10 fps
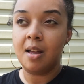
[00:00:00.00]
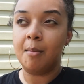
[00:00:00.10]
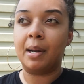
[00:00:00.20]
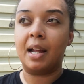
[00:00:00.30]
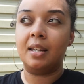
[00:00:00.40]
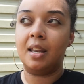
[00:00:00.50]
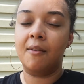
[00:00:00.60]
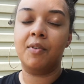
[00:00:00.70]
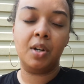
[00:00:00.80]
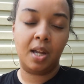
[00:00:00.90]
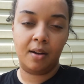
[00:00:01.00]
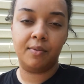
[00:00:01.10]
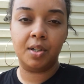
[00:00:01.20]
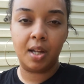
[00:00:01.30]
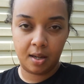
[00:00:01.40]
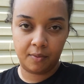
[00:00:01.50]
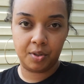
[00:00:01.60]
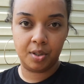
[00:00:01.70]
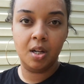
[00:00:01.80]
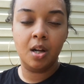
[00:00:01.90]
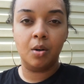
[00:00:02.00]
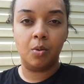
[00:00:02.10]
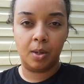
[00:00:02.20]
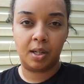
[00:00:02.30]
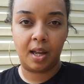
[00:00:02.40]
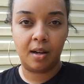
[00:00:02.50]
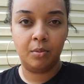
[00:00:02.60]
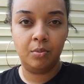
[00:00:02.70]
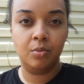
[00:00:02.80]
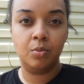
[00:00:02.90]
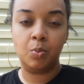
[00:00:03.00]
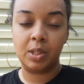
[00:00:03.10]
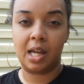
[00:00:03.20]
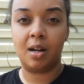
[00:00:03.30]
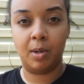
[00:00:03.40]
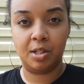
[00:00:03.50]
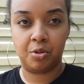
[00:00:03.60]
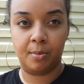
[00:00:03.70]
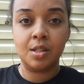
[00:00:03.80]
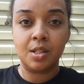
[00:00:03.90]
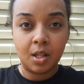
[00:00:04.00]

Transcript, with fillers: but I never ever work out without a waist trimmer.